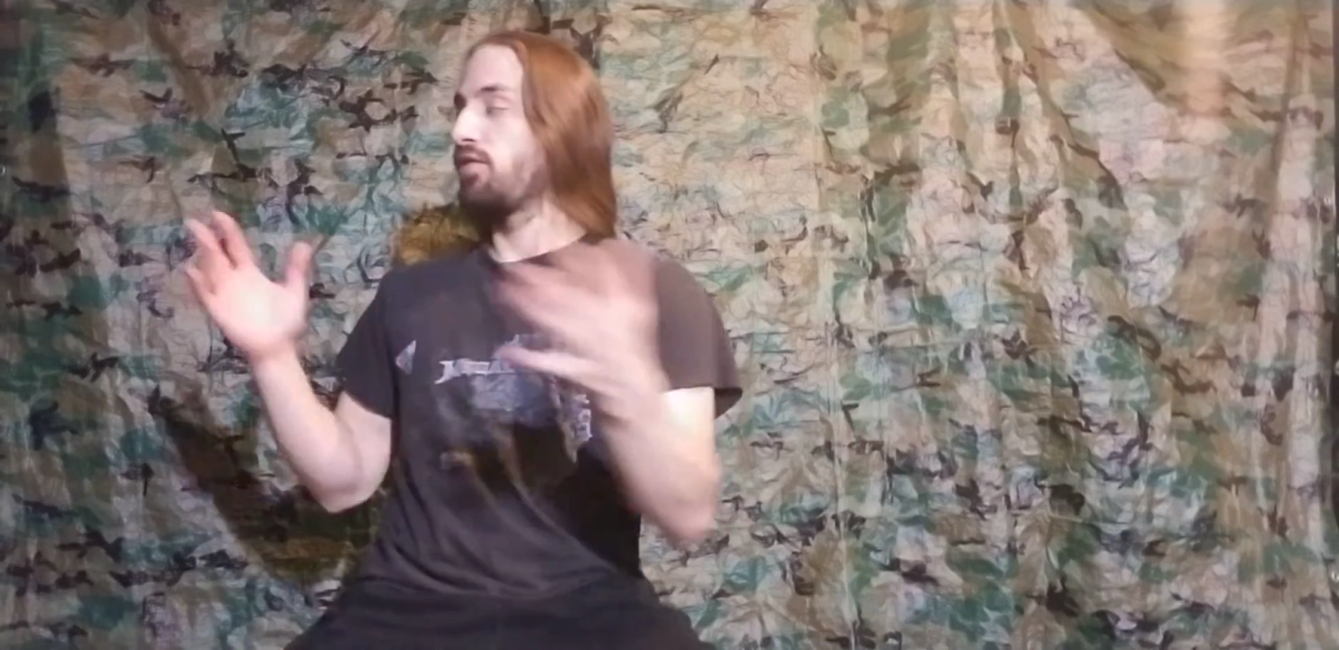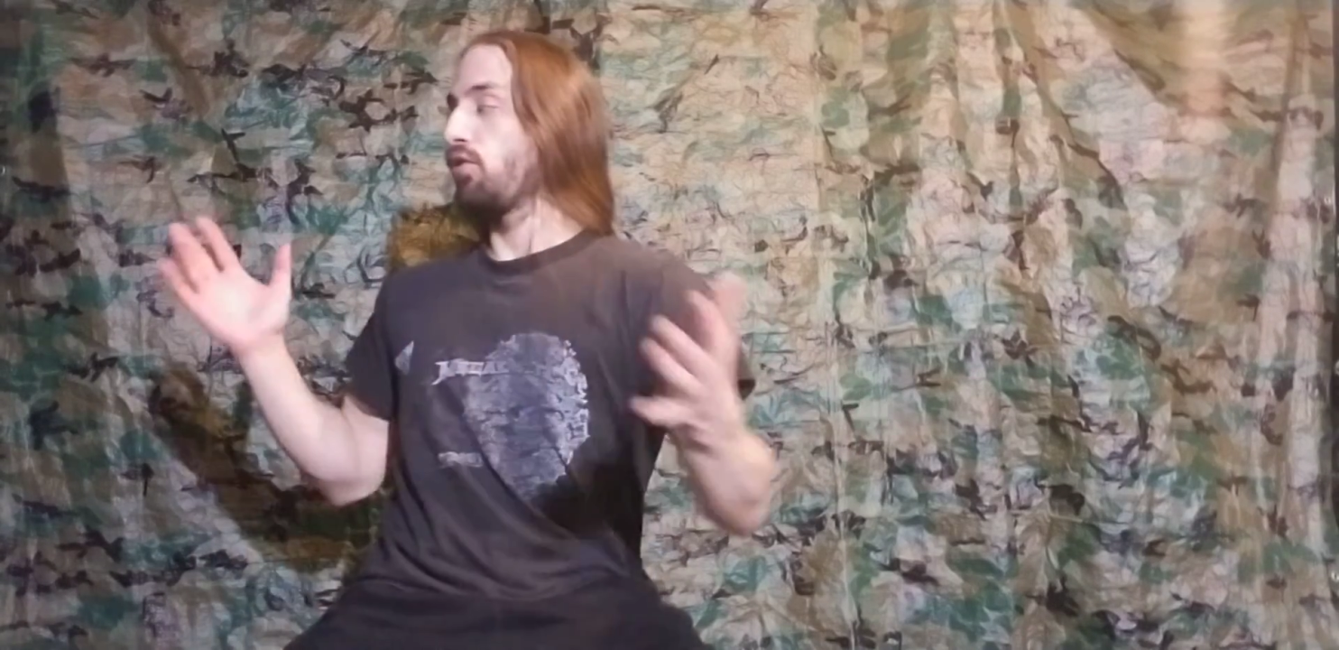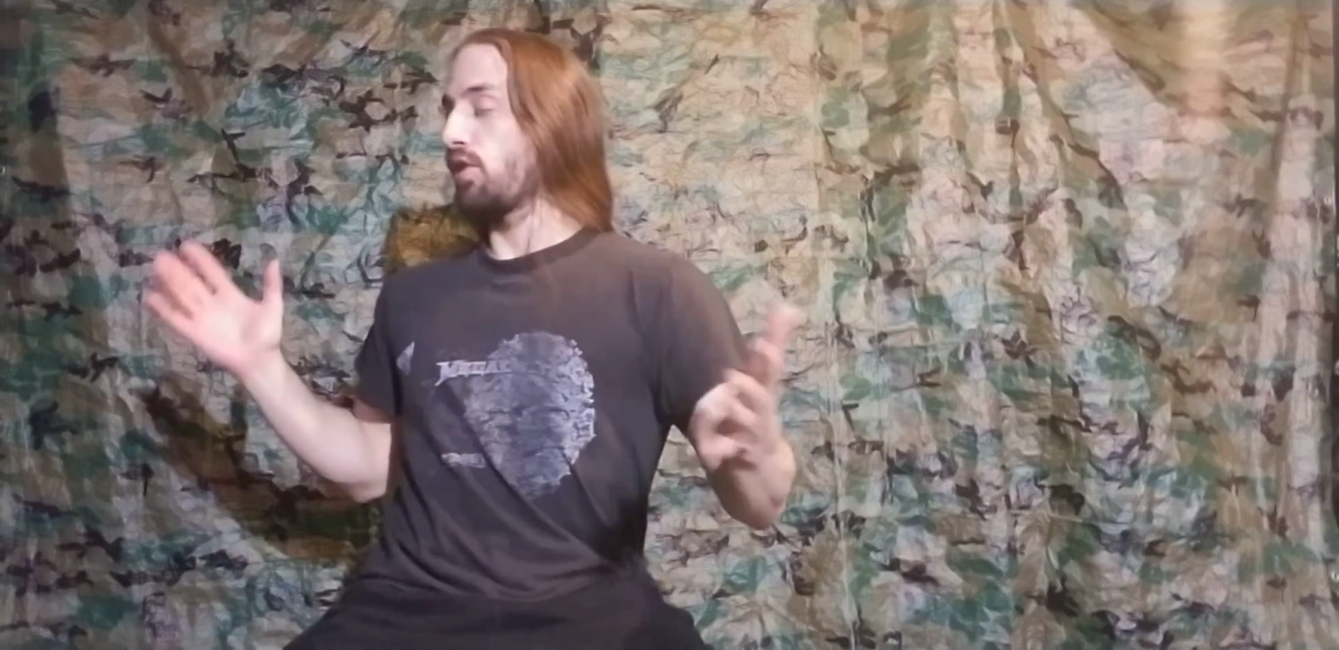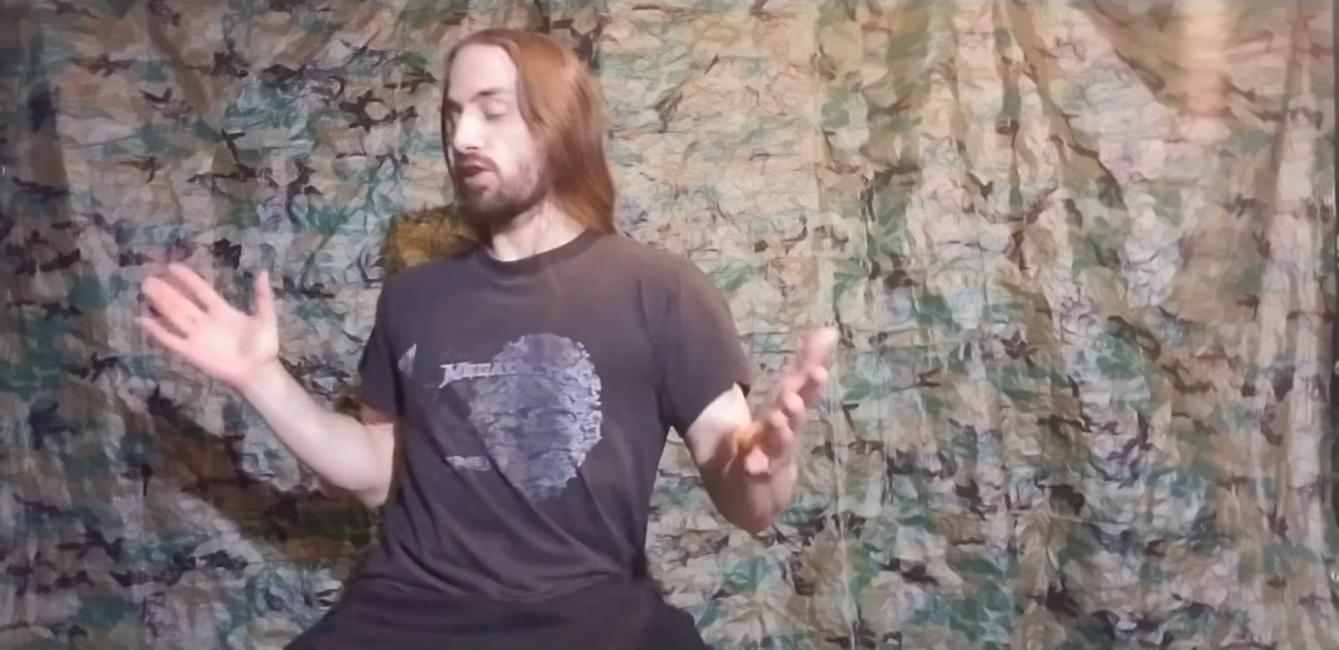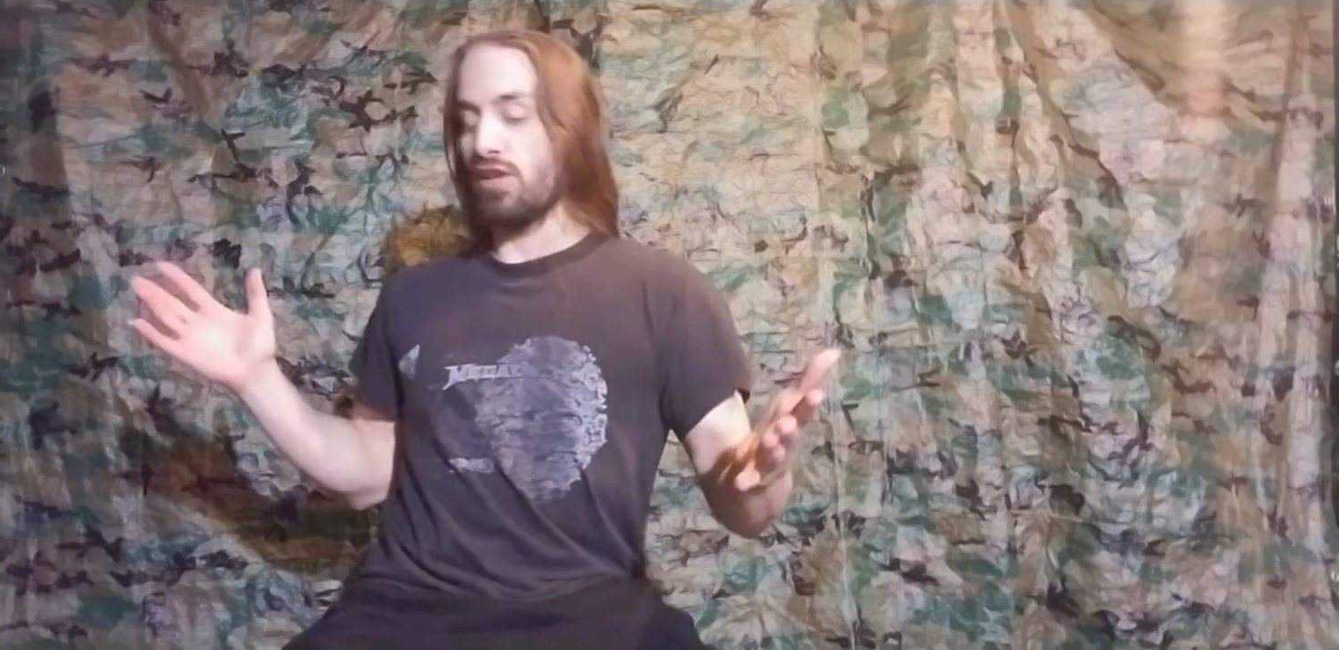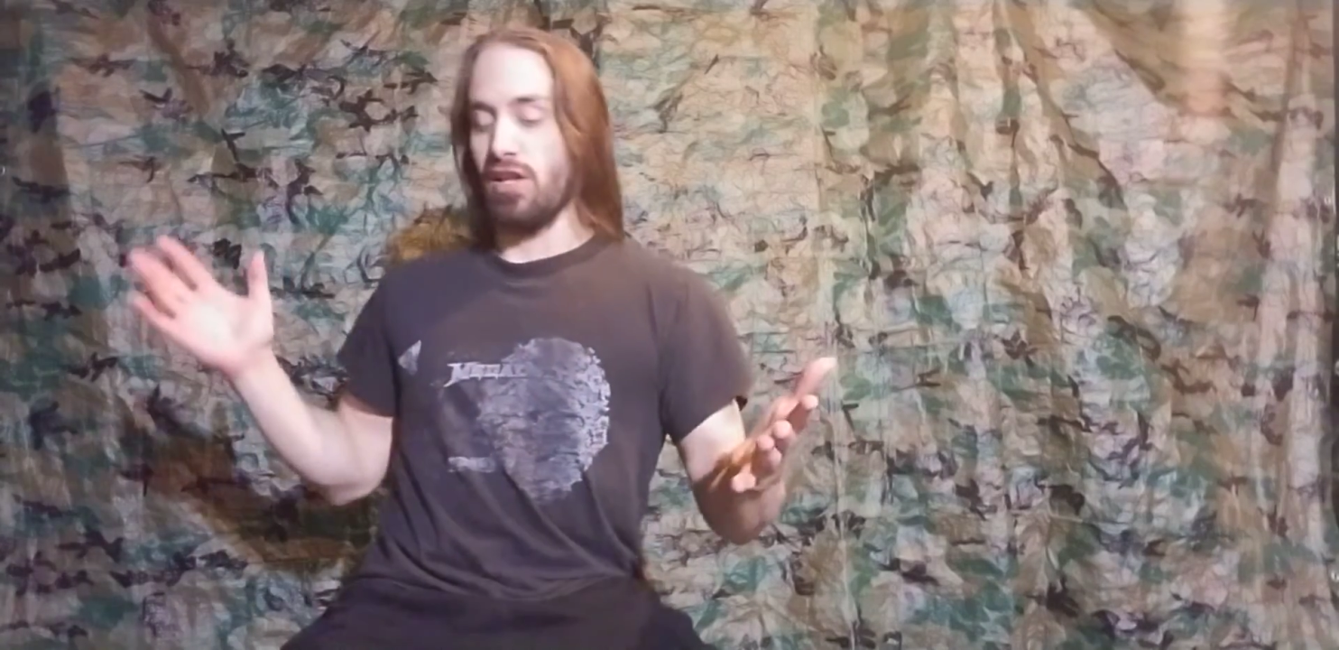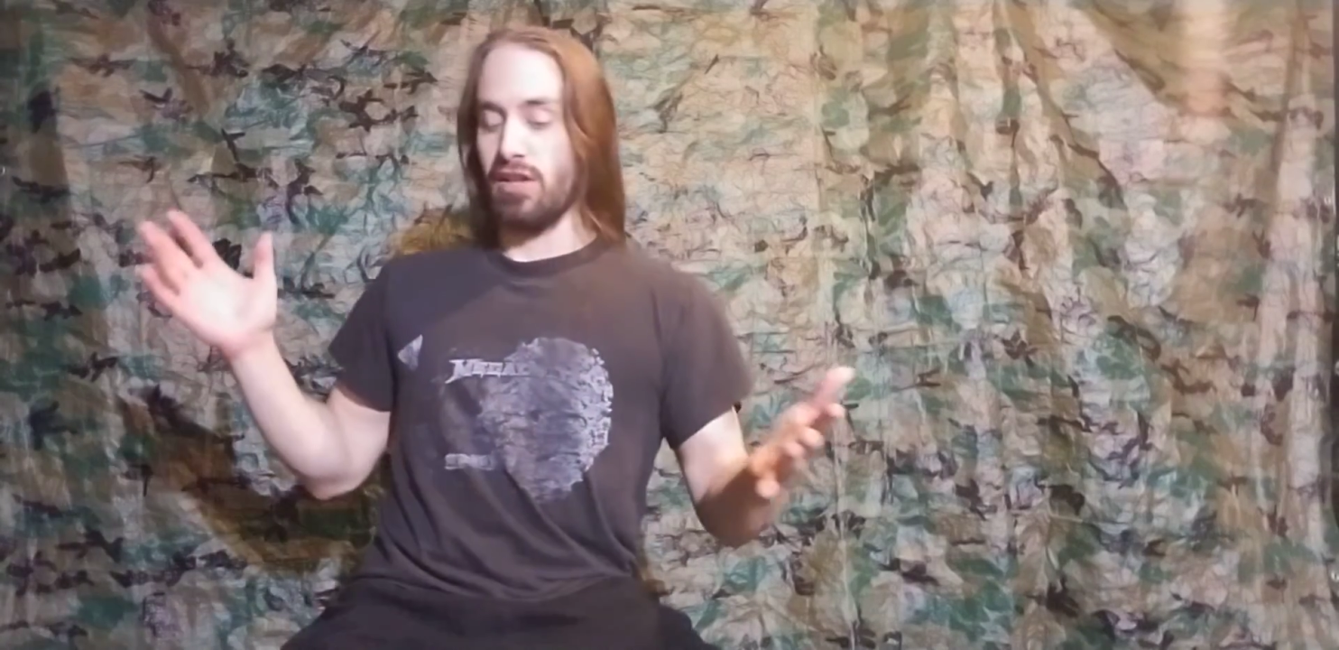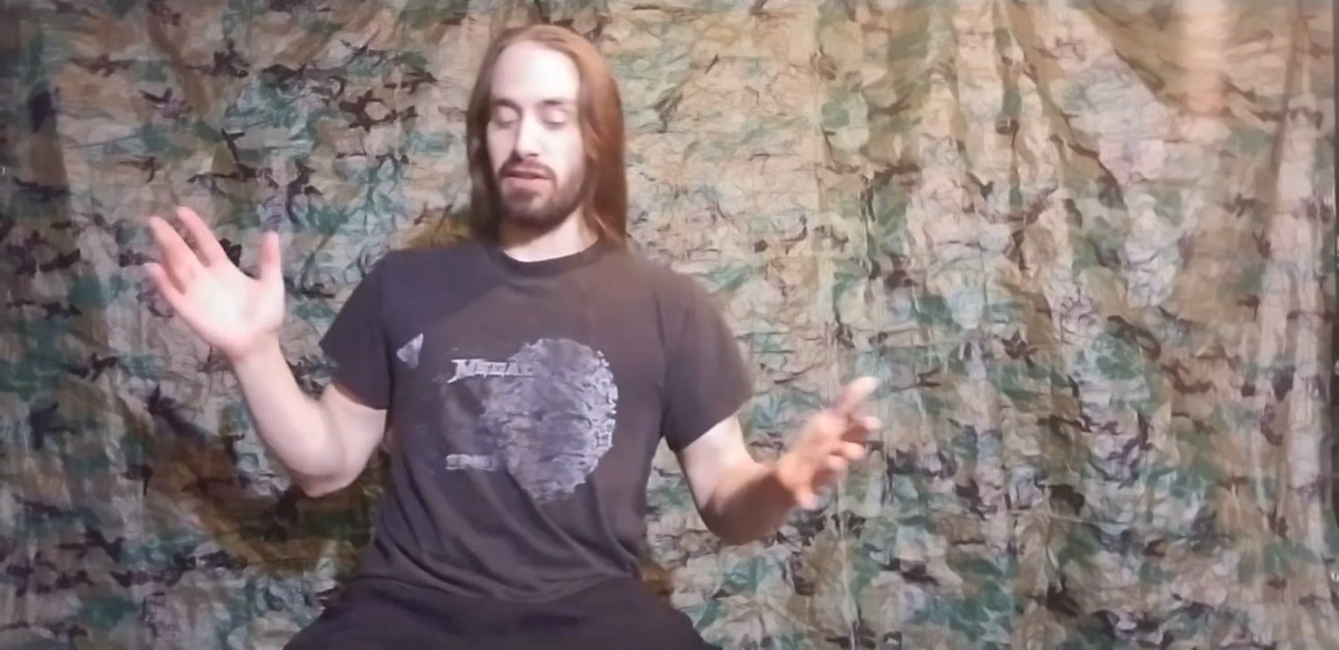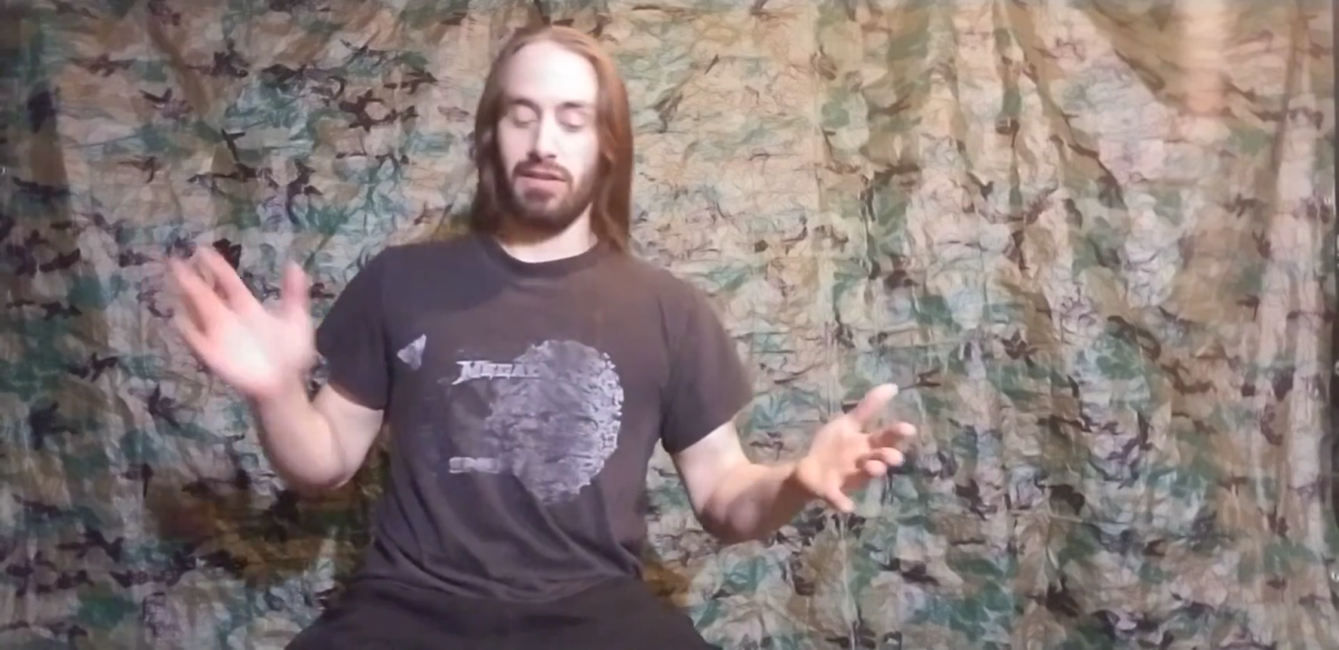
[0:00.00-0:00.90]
you're a cuck